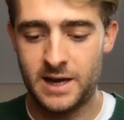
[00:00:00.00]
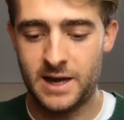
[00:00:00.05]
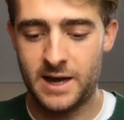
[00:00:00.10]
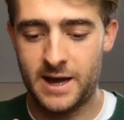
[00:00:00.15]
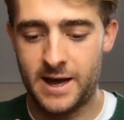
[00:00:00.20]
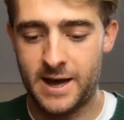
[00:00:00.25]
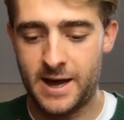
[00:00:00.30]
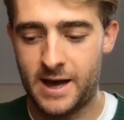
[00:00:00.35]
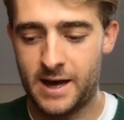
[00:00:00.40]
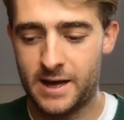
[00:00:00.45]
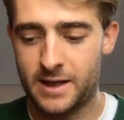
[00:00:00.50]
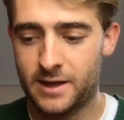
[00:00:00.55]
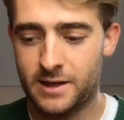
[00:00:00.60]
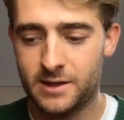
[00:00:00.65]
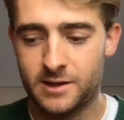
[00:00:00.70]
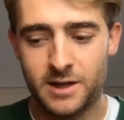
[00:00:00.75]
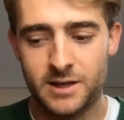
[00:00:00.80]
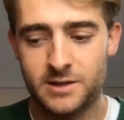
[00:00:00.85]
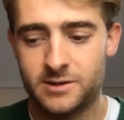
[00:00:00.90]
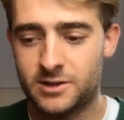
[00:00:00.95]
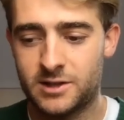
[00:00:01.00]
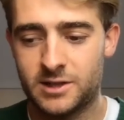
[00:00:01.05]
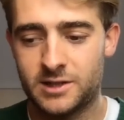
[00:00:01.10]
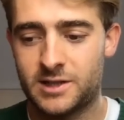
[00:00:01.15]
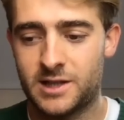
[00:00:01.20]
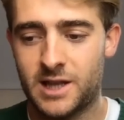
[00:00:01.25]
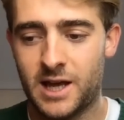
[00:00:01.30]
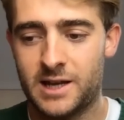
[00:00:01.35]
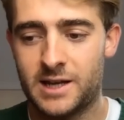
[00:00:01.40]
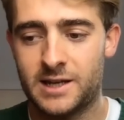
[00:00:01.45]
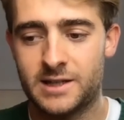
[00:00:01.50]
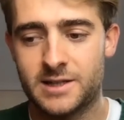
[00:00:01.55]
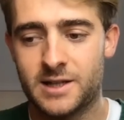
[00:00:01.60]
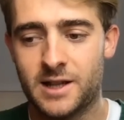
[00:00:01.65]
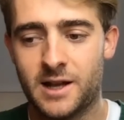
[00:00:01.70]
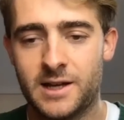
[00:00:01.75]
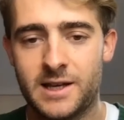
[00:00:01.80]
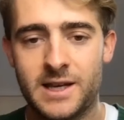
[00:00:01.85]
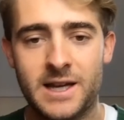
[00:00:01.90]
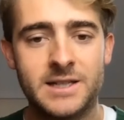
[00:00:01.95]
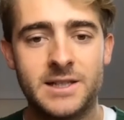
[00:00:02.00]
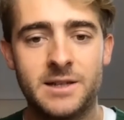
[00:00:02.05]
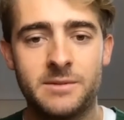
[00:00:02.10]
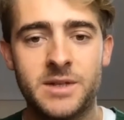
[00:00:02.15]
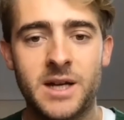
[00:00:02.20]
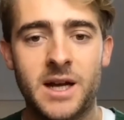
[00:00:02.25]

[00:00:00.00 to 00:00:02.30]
I think it's just that slight Nassim